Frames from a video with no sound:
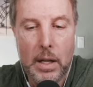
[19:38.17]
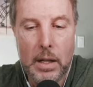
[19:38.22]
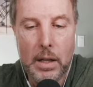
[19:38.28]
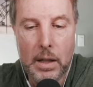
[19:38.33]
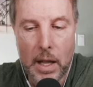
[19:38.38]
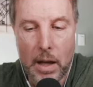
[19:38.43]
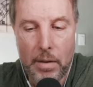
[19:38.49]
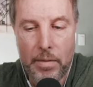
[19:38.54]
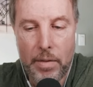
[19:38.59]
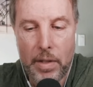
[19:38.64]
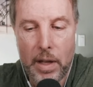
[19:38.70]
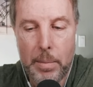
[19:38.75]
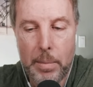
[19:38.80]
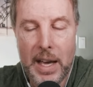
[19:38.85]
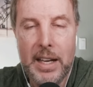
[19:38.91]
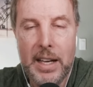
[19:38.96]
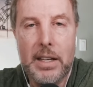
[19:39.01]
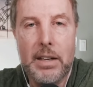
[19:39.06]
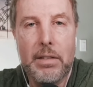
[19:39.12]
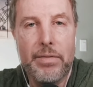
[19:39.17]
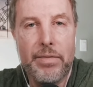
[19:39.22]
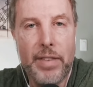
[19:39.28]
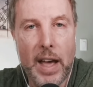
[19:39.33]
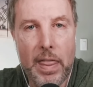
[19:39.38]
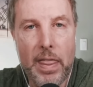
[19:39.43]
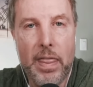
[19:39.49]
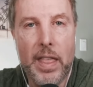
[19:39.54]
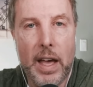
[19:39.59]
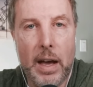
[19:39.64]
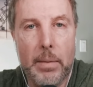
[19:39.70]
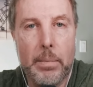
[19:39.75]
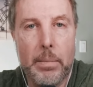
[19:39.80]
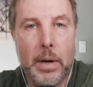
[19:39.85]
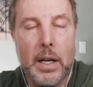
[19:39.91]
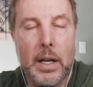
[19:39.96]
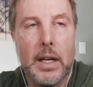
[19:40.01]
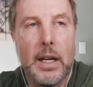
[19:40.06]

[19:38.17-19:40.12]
love them, and defend them.